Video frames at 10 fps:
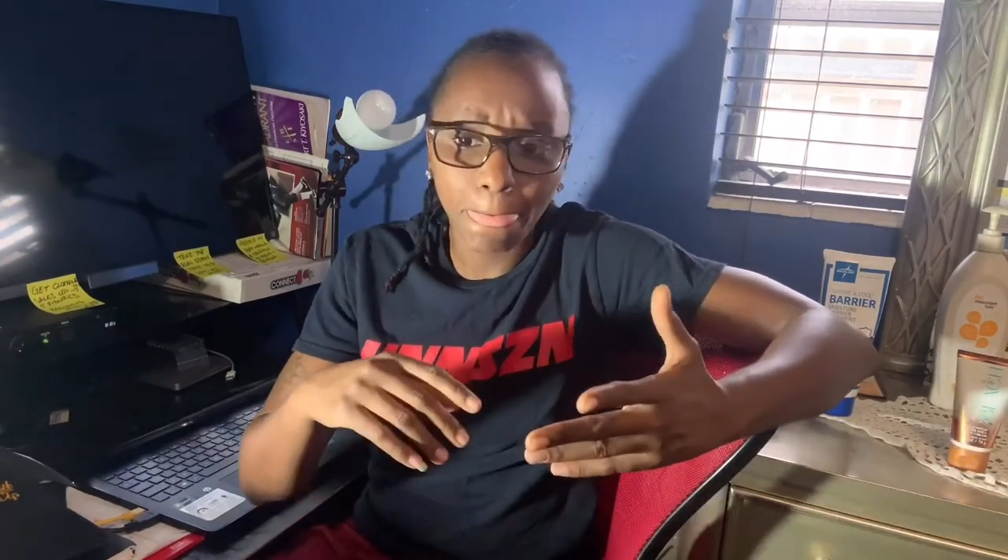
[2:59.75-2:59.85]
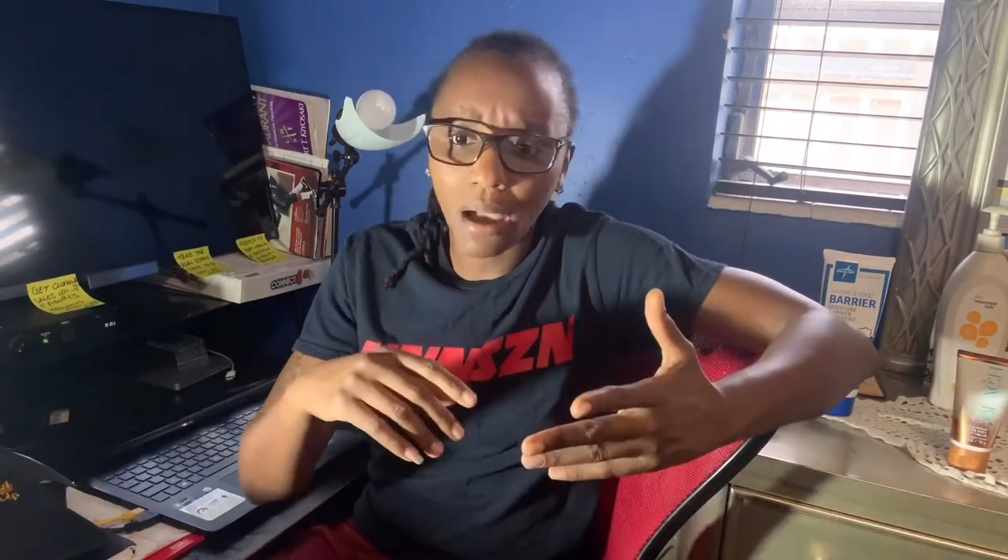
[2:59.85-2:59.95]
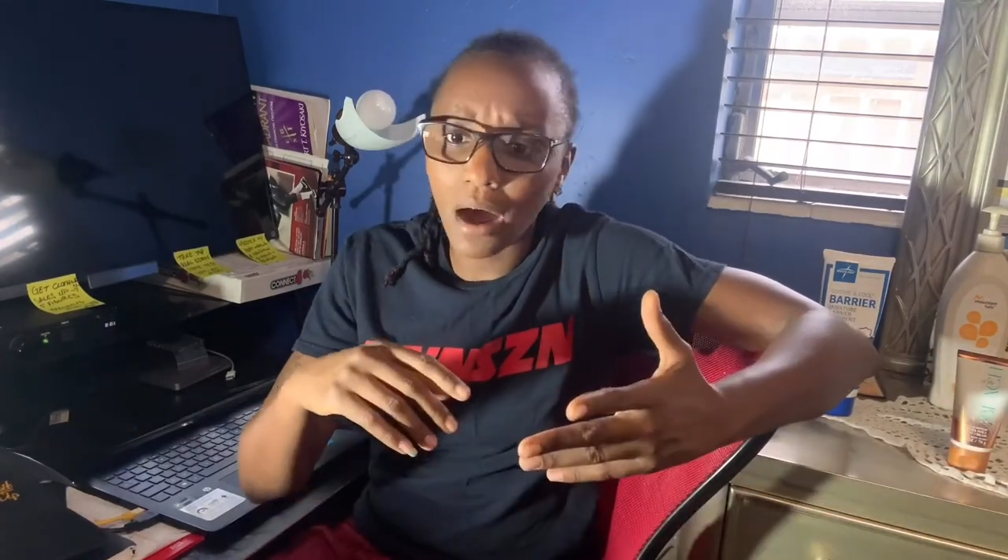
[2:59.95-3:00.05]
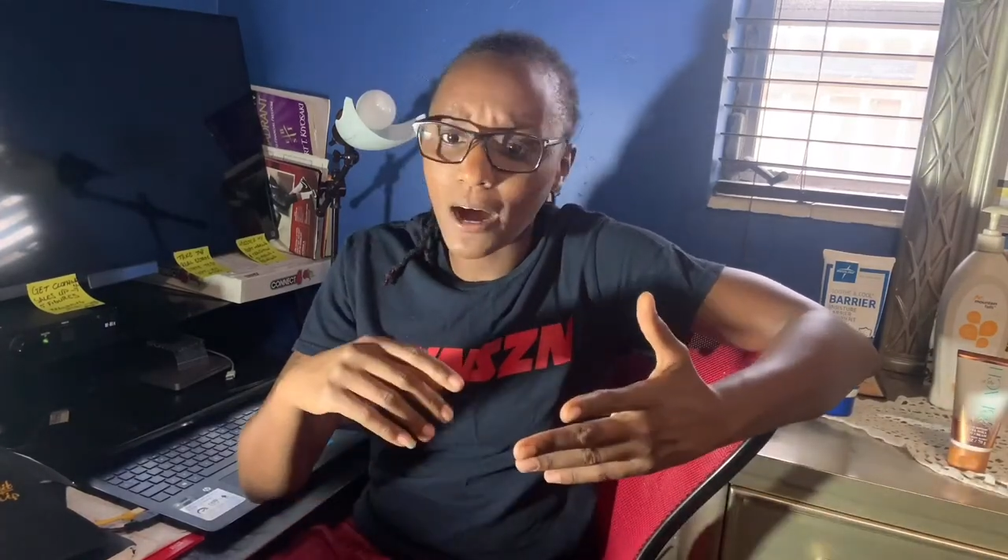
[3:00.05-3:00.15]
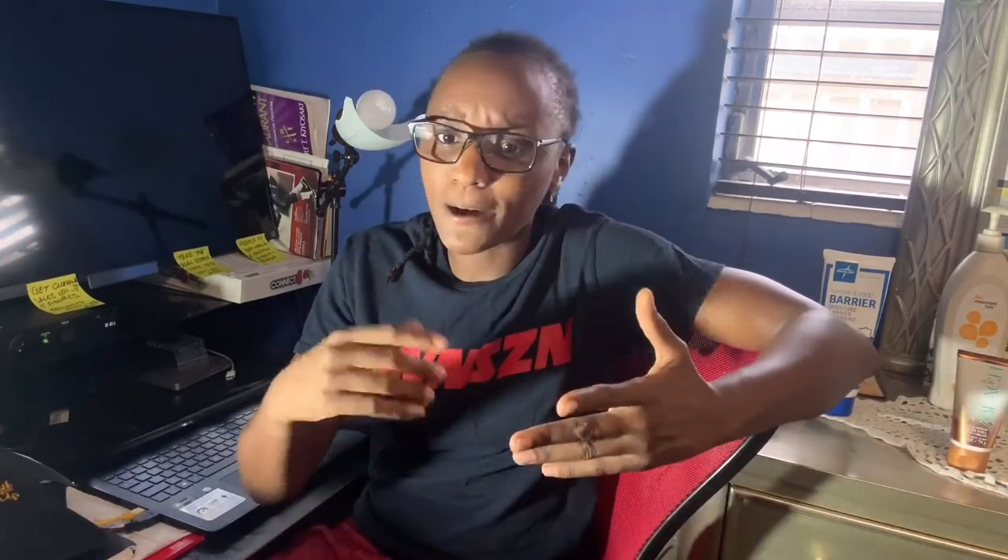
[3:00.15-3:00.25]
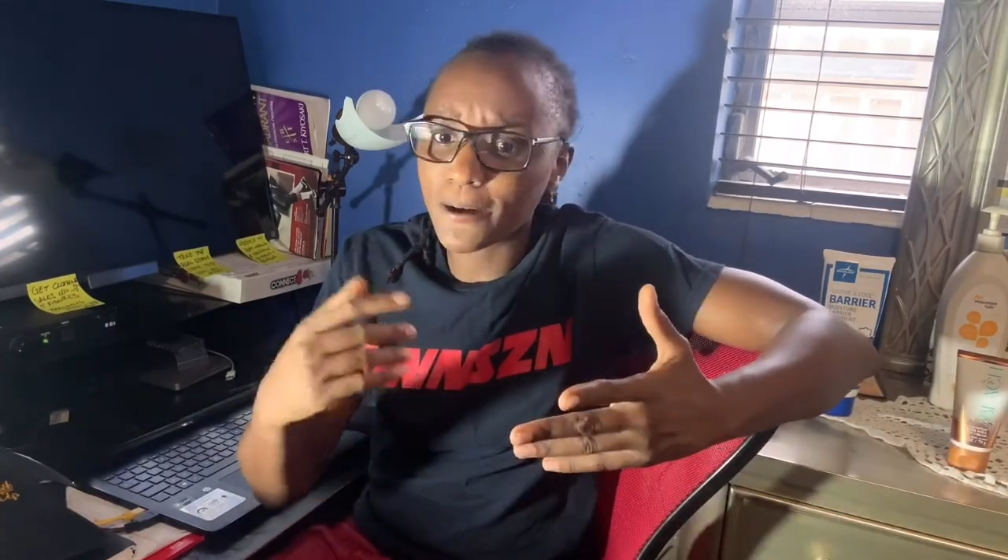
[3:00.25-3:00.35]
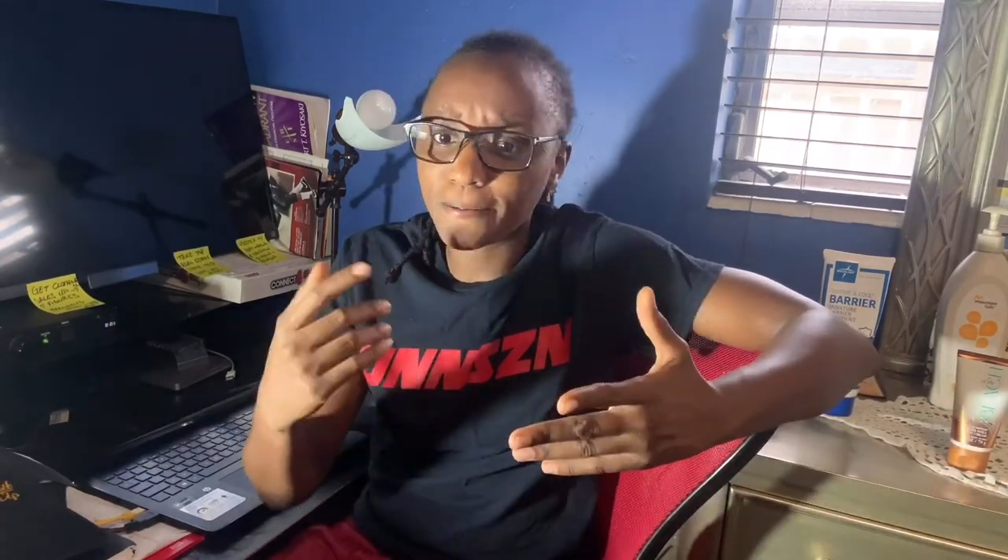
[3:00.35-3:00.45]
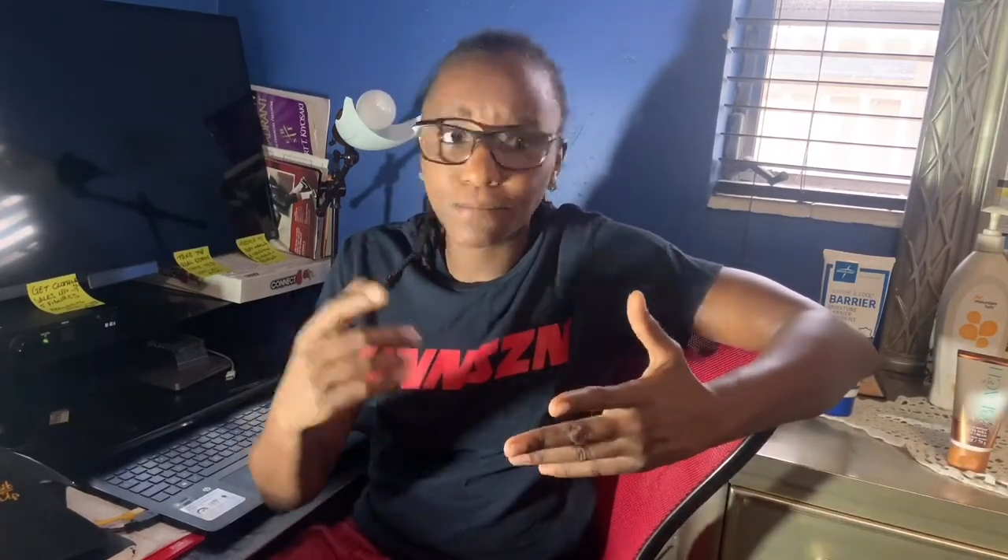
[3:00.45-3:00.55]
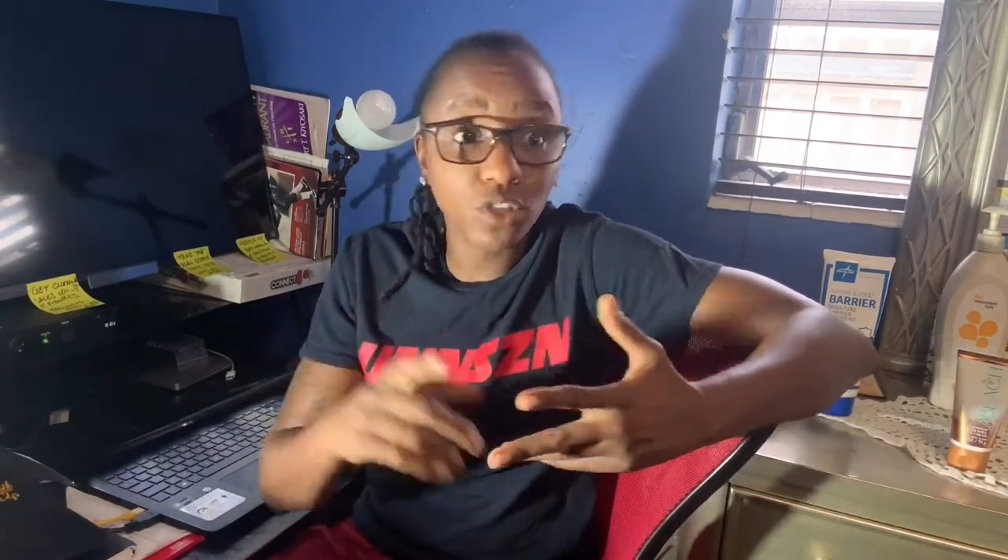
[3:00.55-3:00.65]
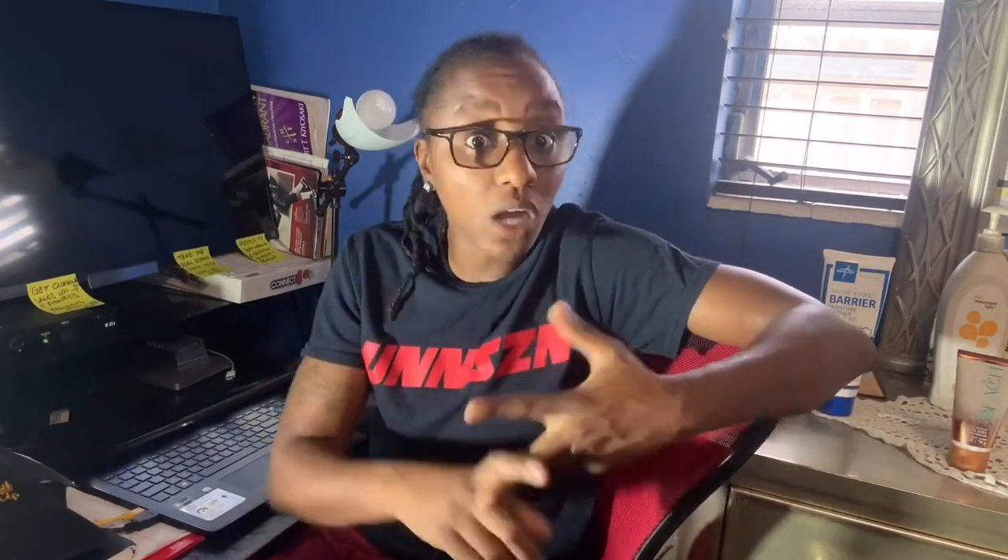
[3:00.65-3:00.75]

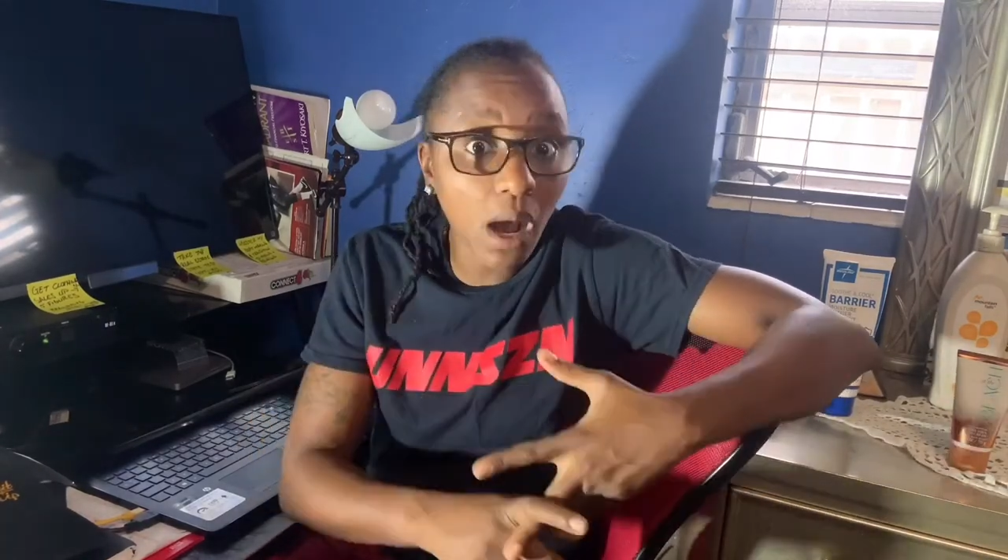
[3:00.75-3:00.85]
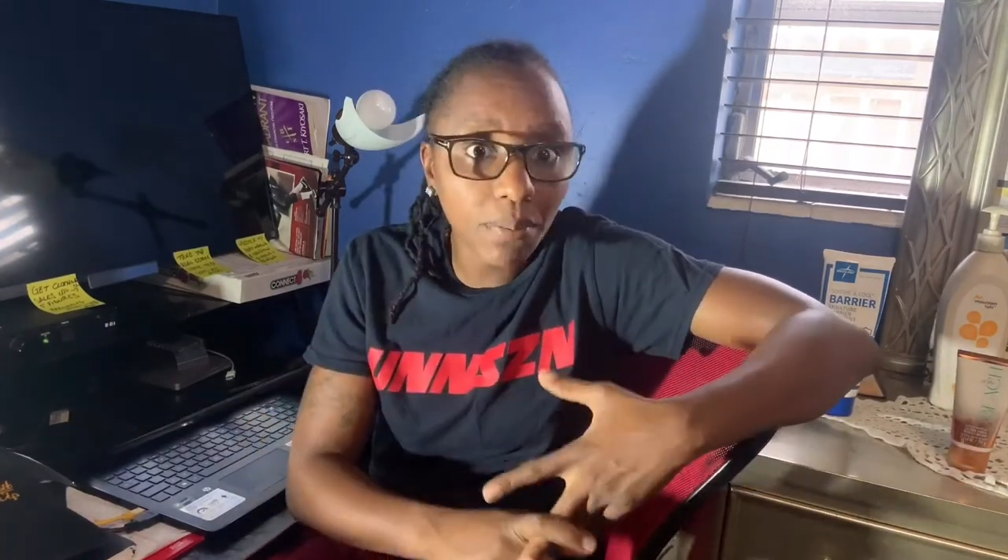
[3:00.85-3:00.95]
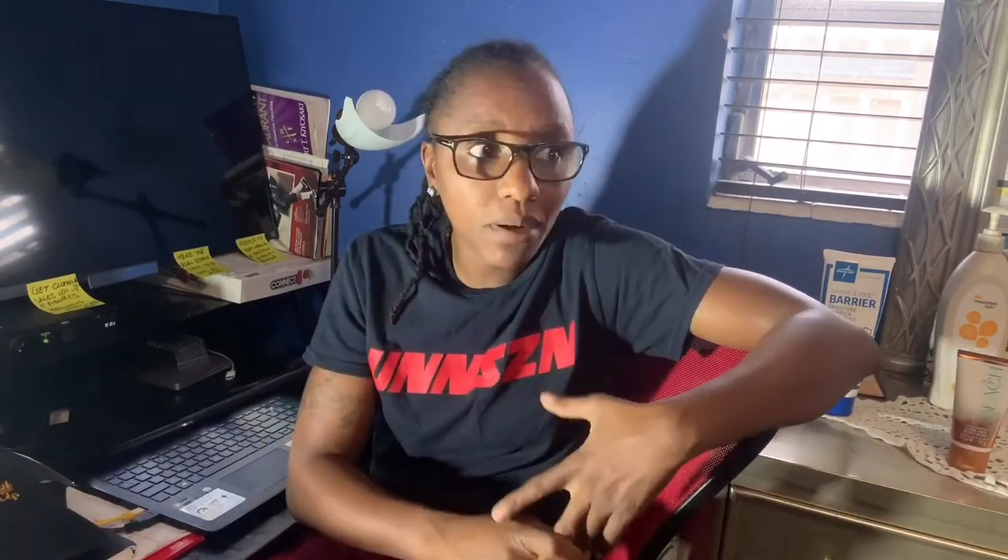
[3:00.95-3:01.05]
job